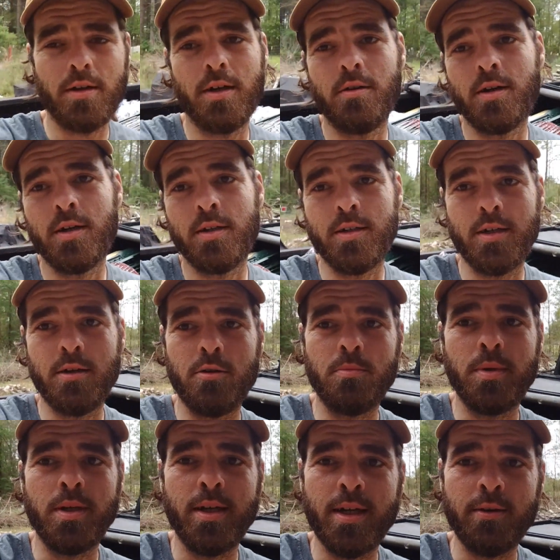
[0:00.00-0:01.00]
that right there will
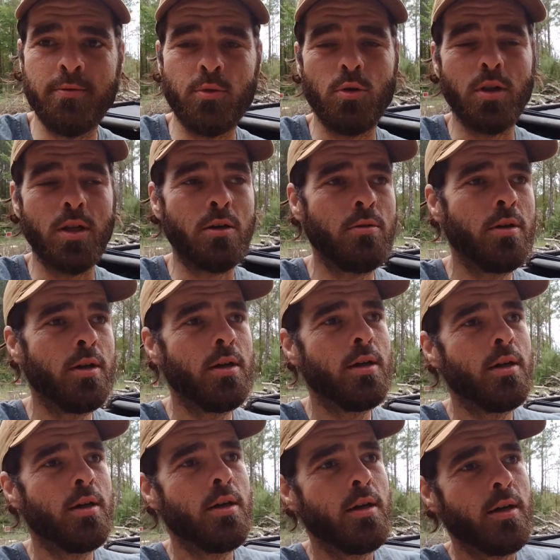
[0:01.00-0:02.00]
be out for long.
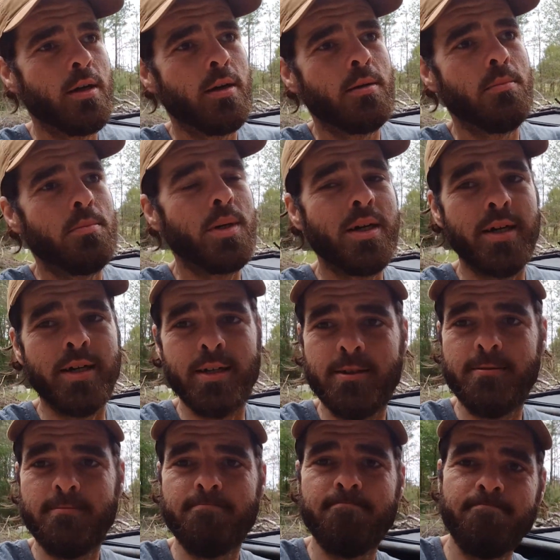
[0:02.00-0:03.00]
But,
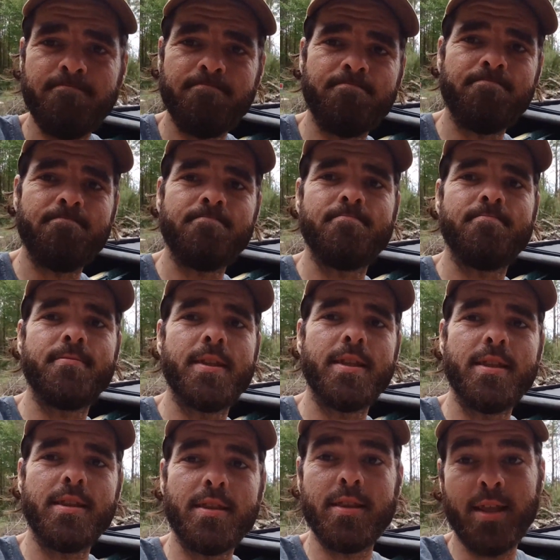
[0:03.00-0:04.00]

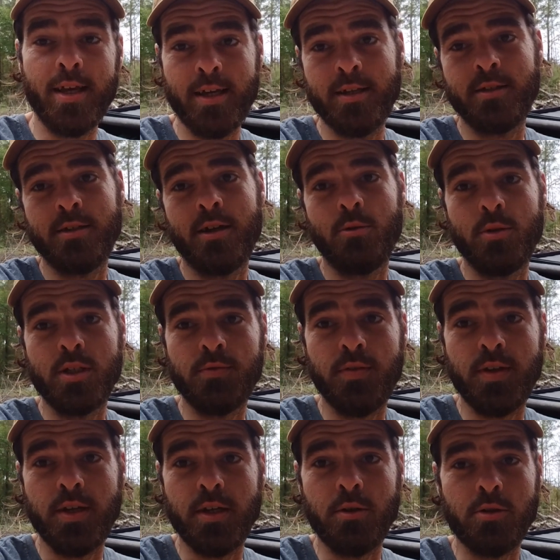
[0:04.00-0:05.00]
that is not what this
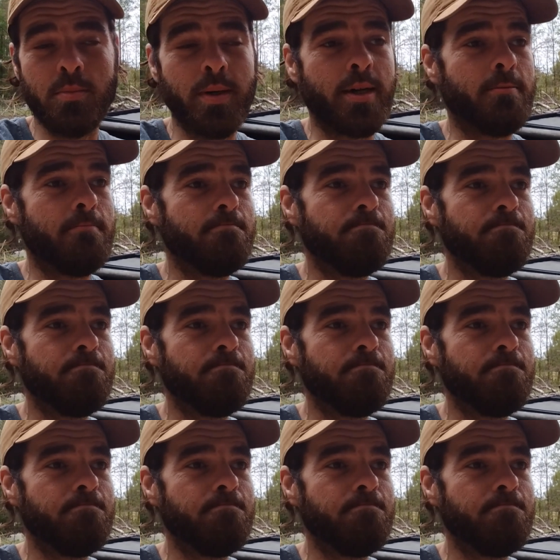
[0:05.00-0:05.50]
video is about.